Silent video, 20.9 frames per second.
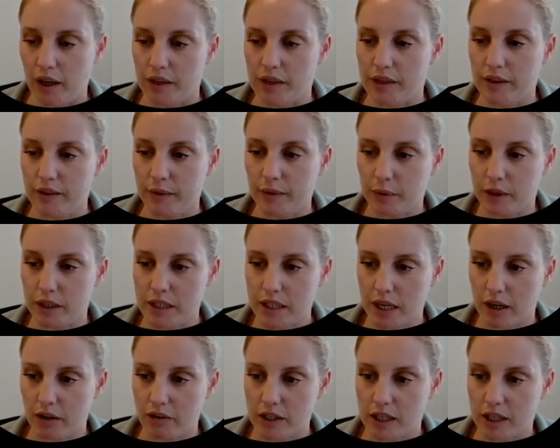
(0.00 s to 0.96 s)
This one
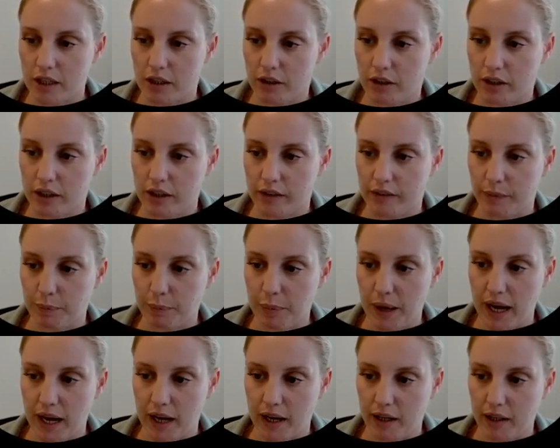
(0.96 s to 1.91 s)
down here is
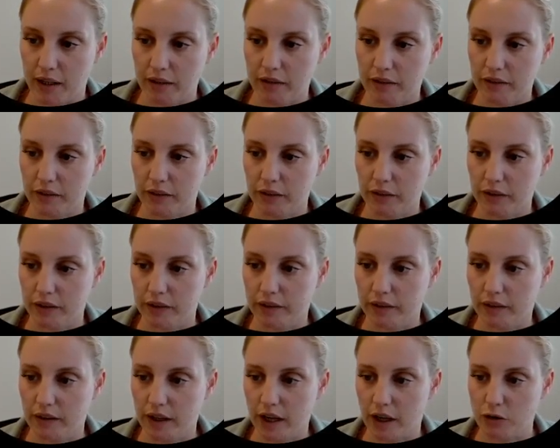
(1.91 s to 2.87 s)
pan. So this
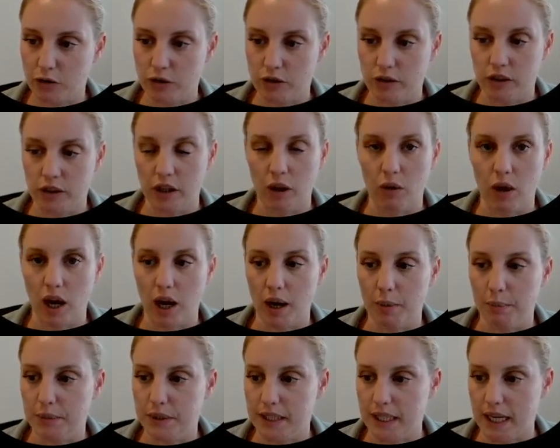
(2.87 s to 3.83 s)
allows you to go
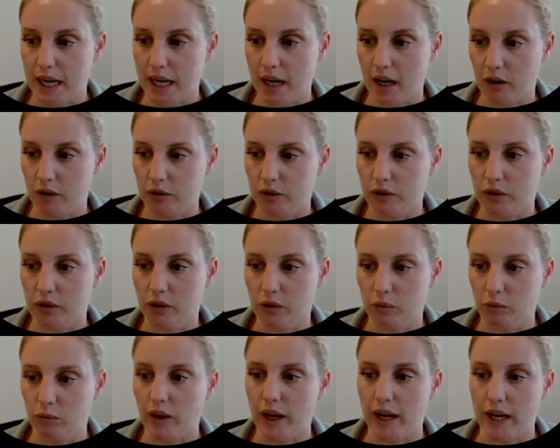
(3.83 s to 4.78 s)
up, down,
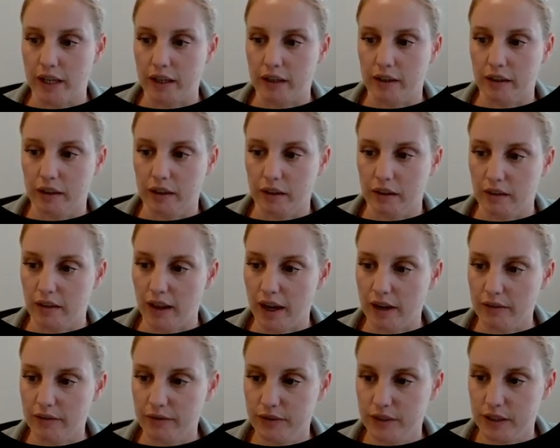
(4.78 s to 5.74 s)
right,
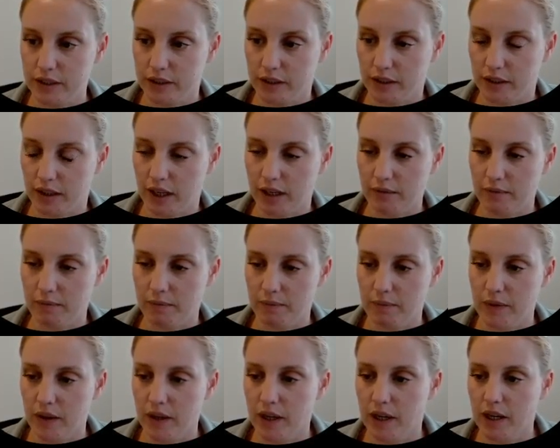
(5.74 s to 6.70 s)
left. Okay.
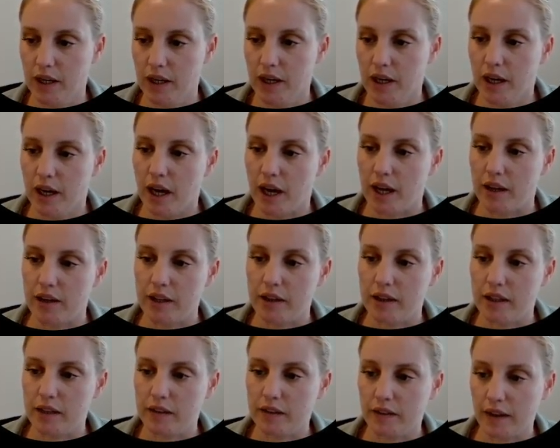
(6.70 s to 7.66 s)
And then
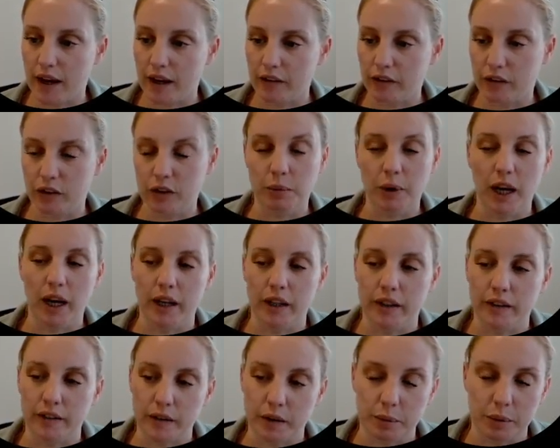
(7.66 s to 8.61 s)
these last two
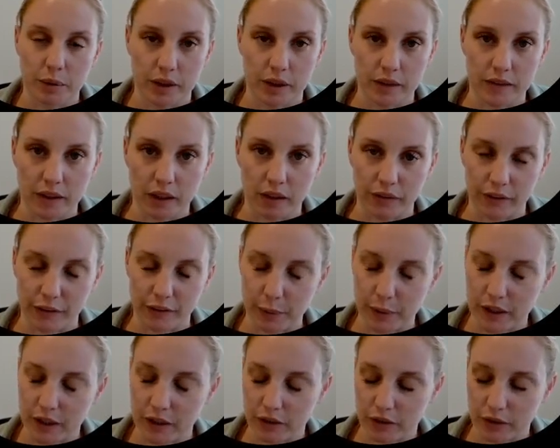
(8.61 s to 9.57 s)
buttons, they're pretty
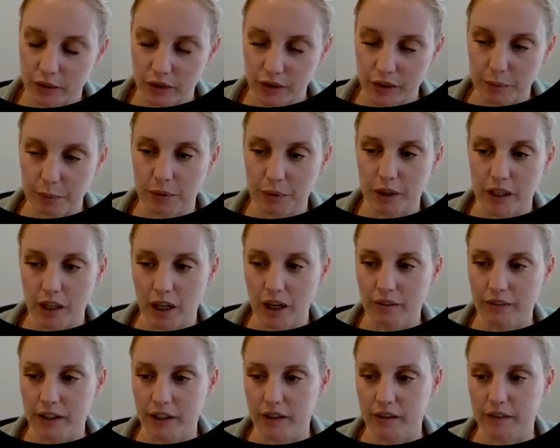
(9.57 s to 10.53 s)
self-explanatory, pretty
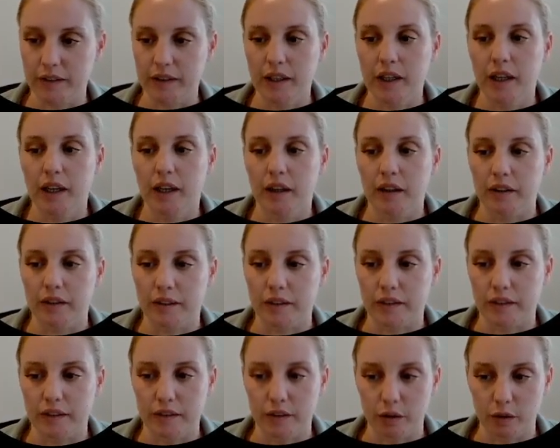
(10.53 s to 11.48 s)
obvious. This
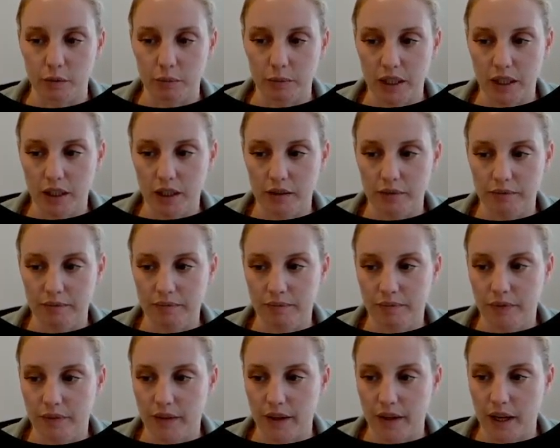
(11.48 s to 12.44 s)
is zoom in
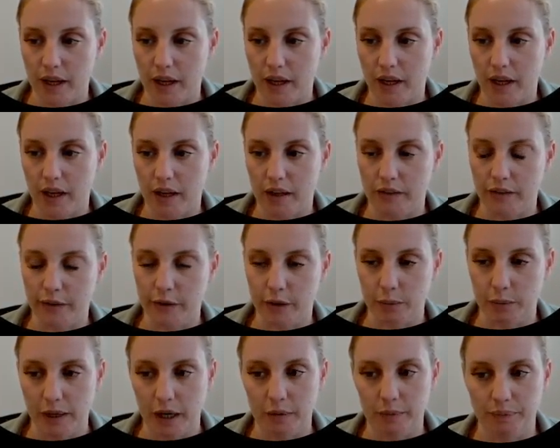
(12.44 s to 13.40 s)
and
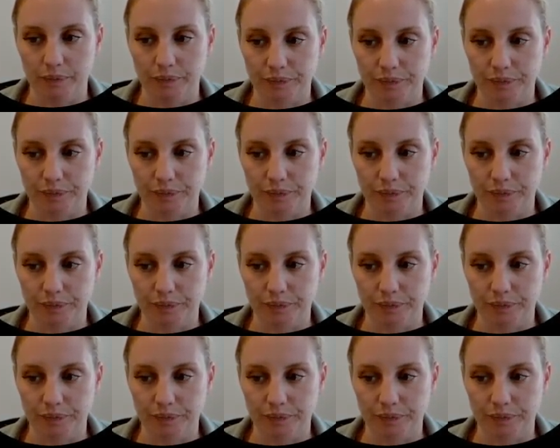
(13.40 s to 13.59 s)
zoom out.